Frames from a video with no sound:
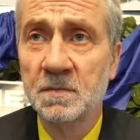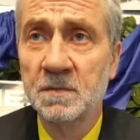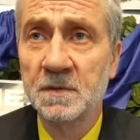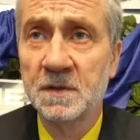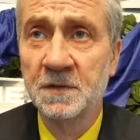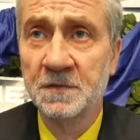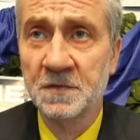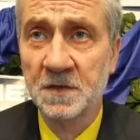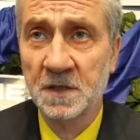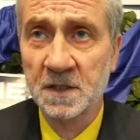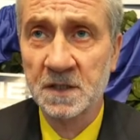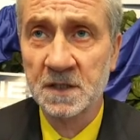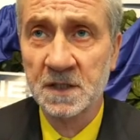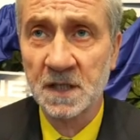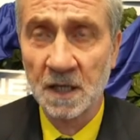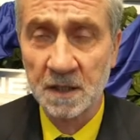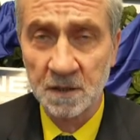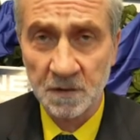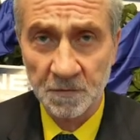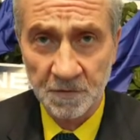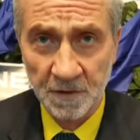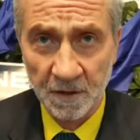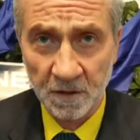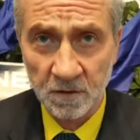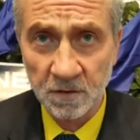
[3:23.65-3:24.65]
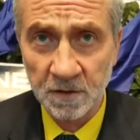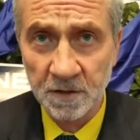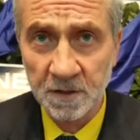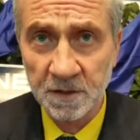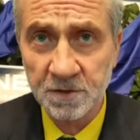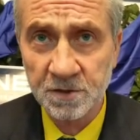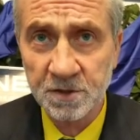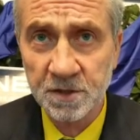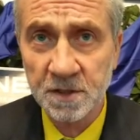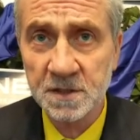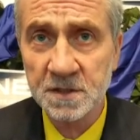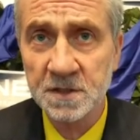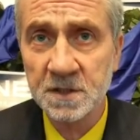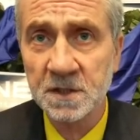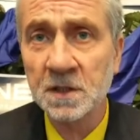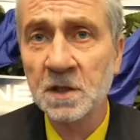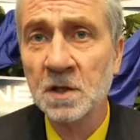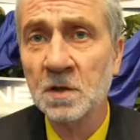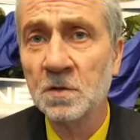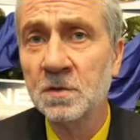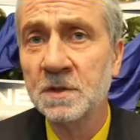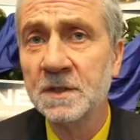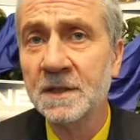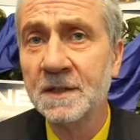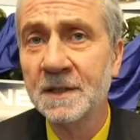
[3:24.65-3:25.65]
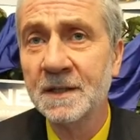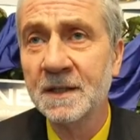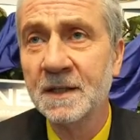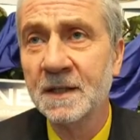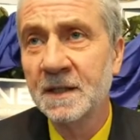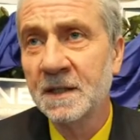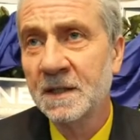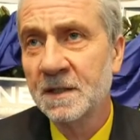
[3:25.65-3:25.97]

different kind of recognitions, including